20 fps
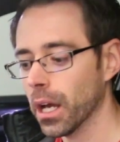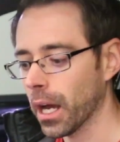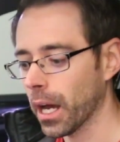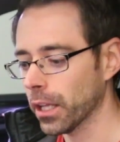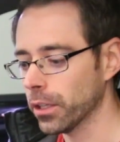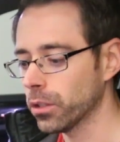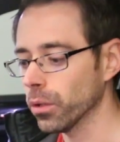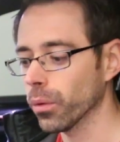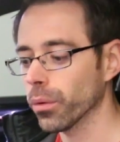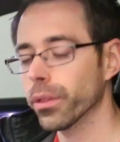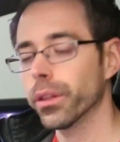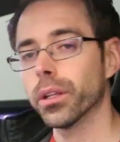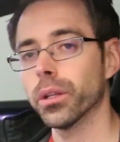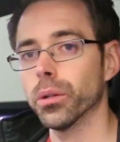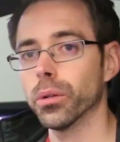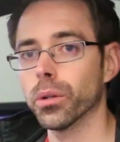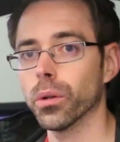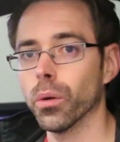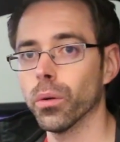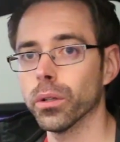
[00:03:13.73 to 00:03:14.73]
I don't think
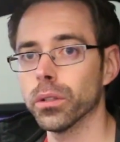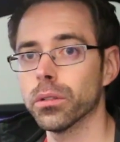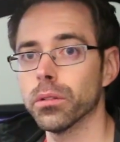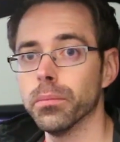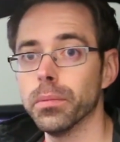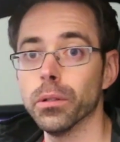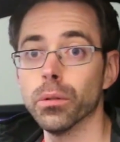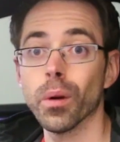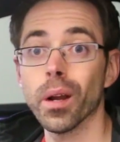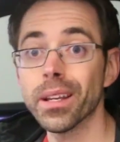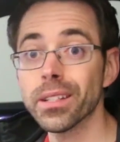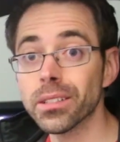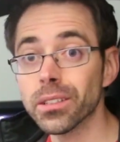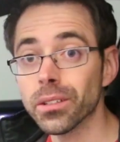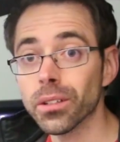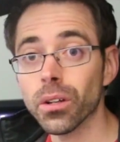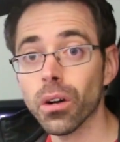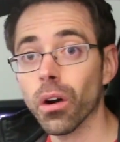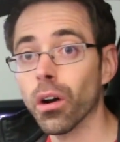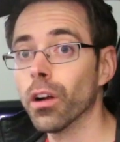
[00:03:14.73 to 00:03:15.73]
you're going to be racing
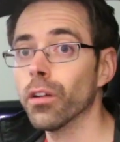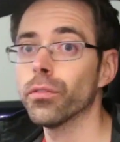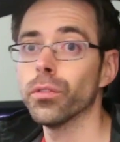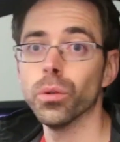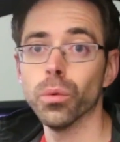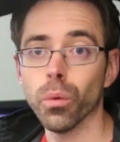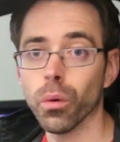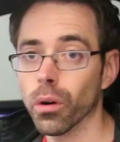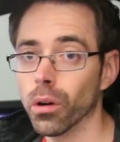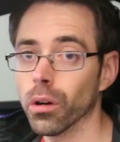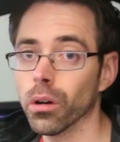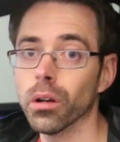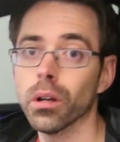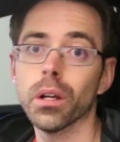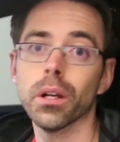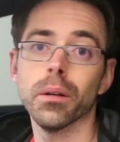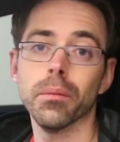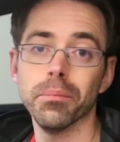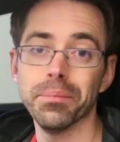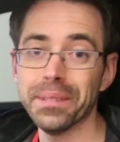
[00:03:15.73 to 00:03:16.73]
the car. If you were,
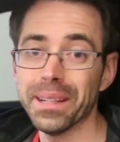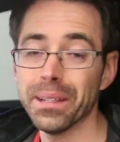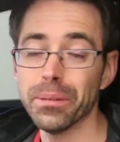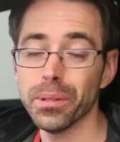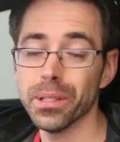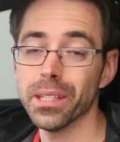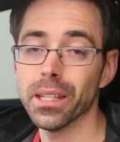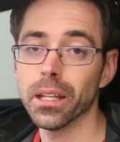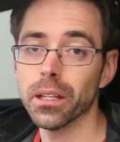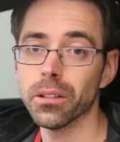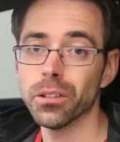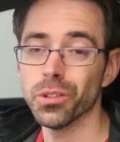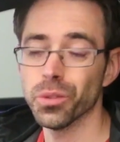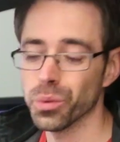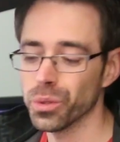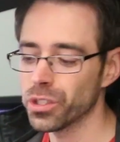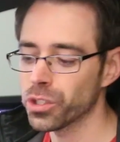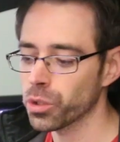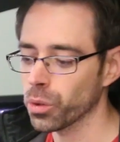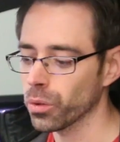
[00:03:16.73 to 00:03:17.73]
maybe then you
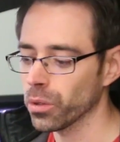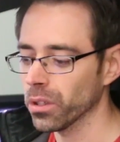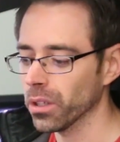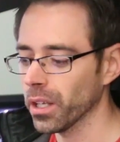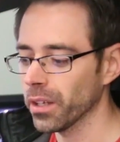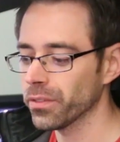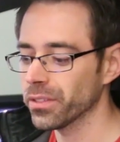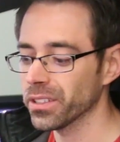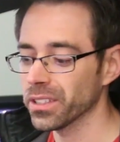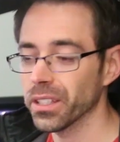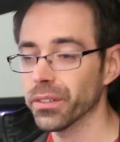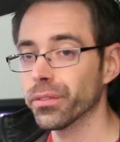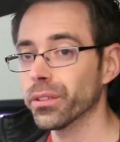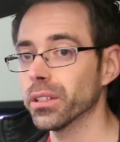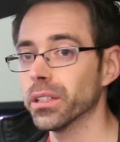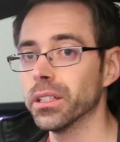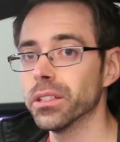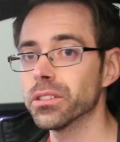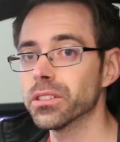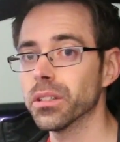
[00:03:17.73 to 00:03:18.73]
would shorten the life
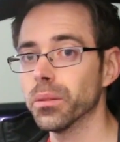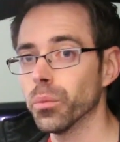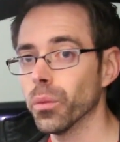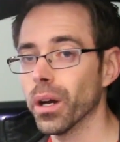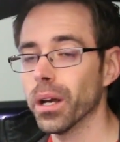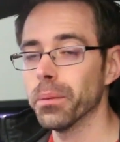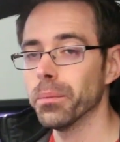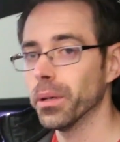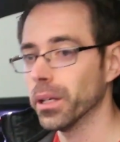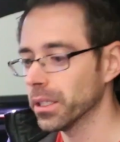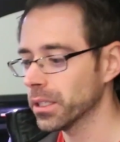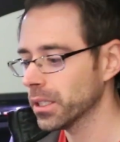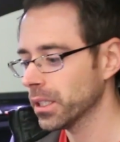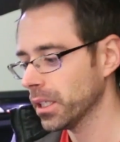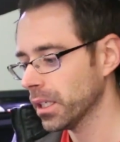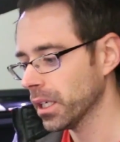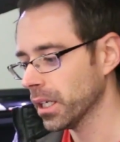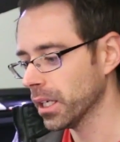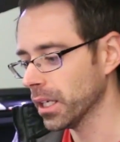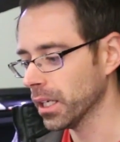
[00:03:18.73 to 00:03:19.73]
significantly in some way, but
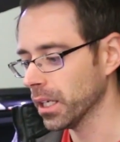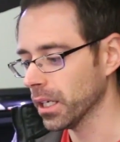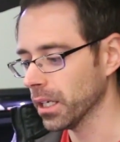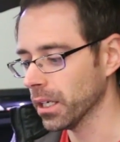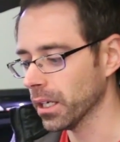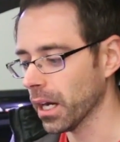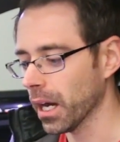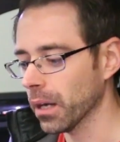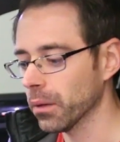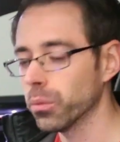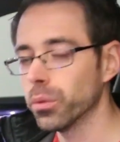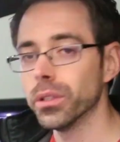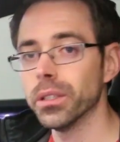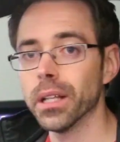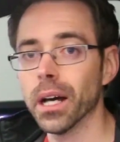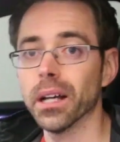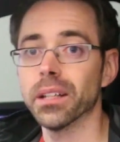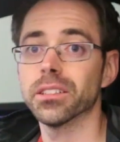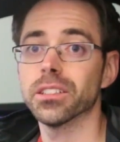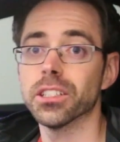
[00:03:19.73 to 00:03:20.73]
I would
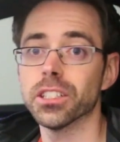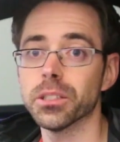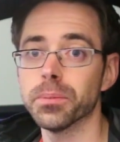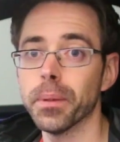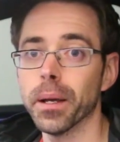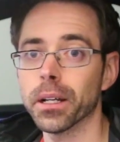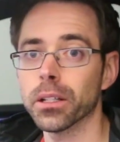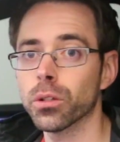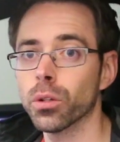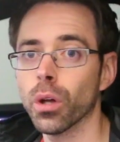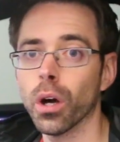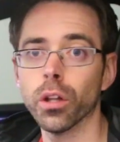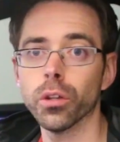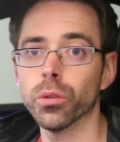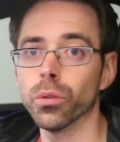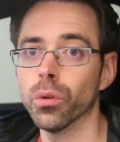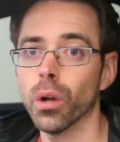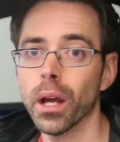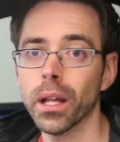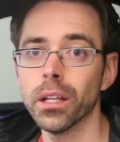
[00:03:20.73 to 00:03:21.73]
not suspect
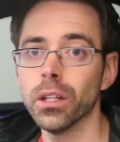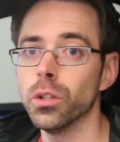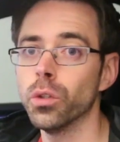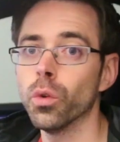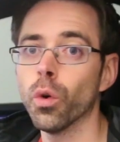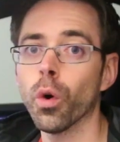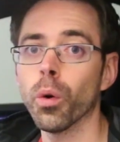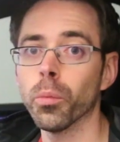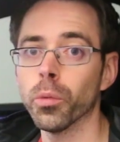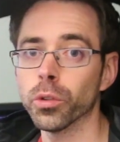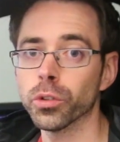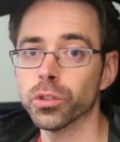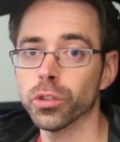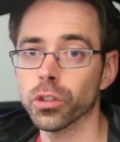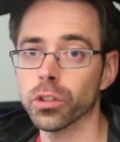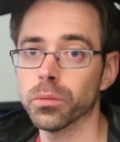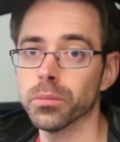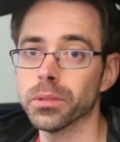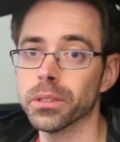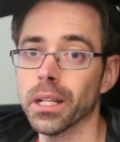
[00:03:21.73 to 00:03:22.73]
under any normal
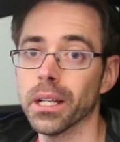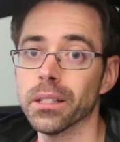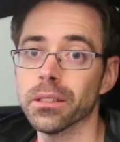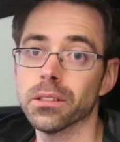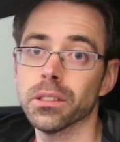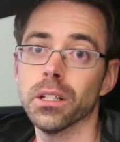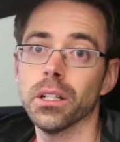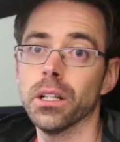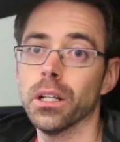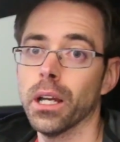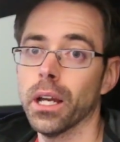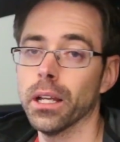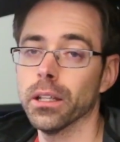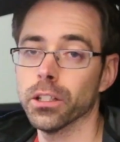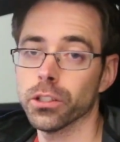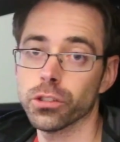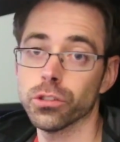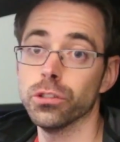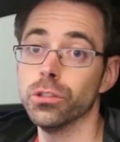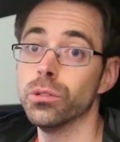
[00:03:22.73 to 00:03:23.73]
circumstance,
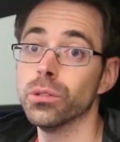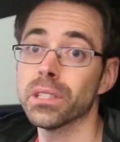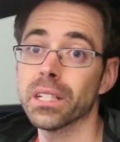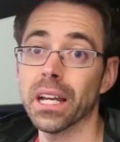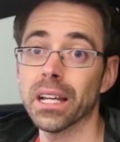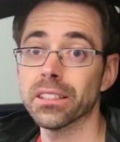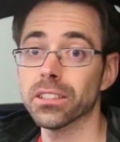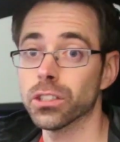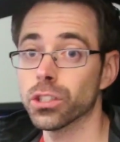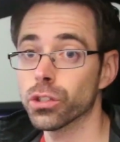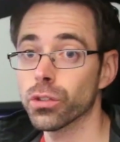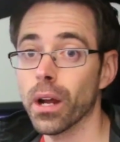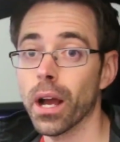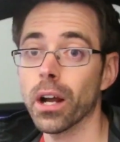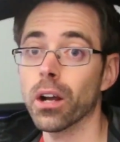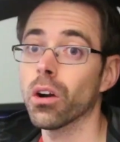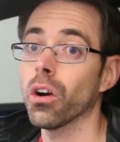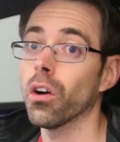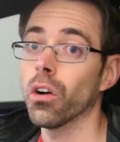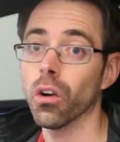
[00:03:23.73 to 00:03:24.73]
unless you're using it as a
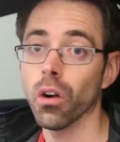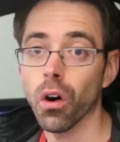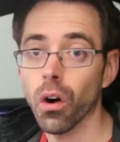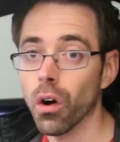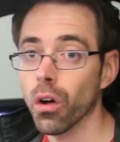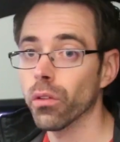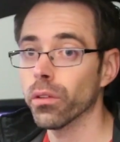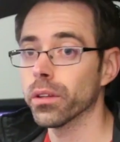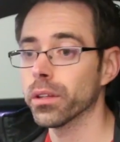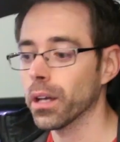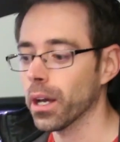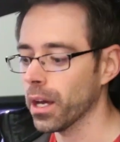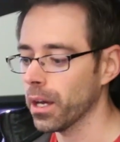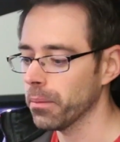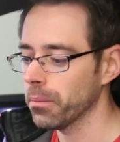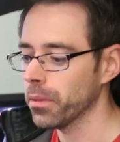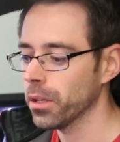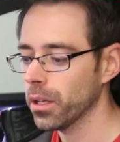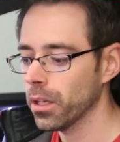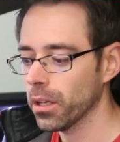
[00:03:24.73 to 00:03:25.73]
track car all the
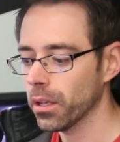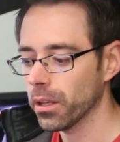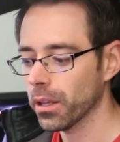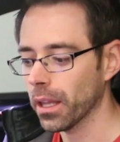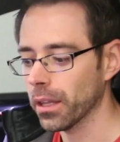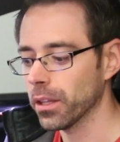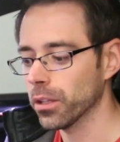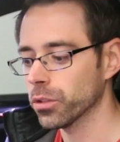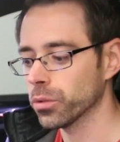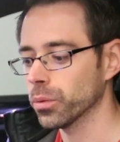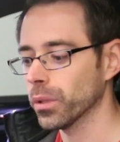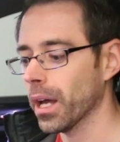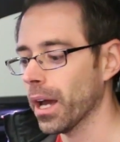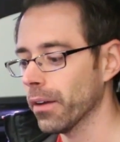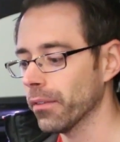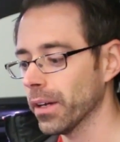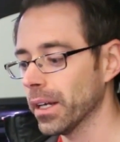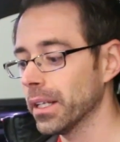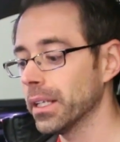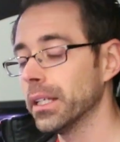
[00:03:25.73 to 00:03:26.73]
time, that this would
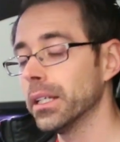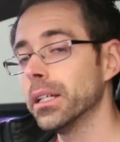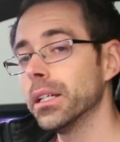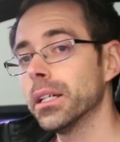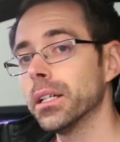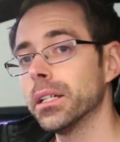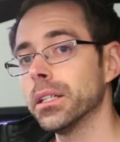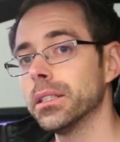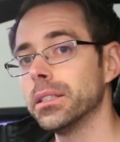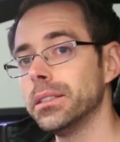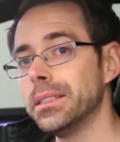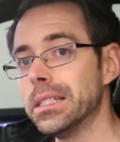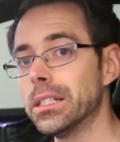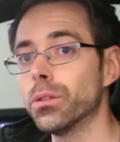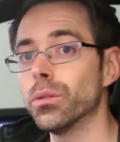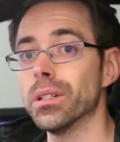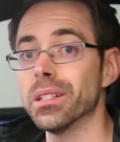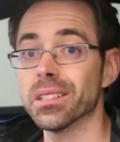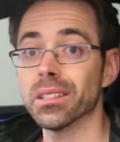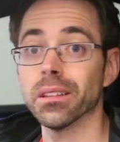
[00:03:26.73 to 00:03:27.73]
have any
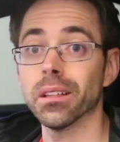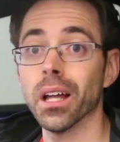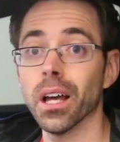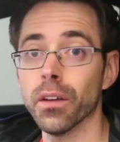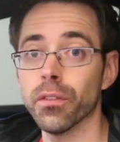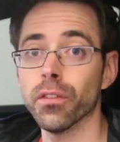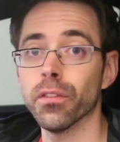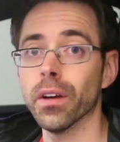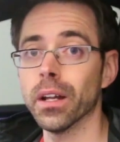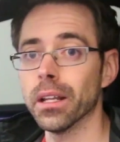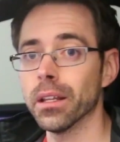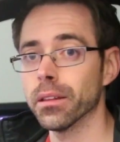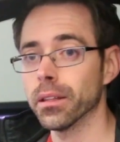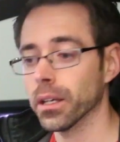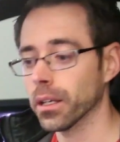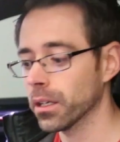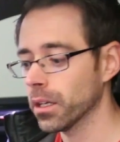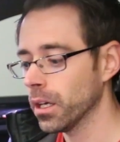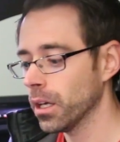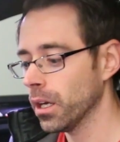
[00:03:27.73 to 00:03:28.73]
decreased life of
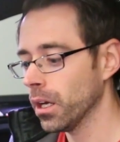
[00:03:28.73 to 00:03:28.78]
anything.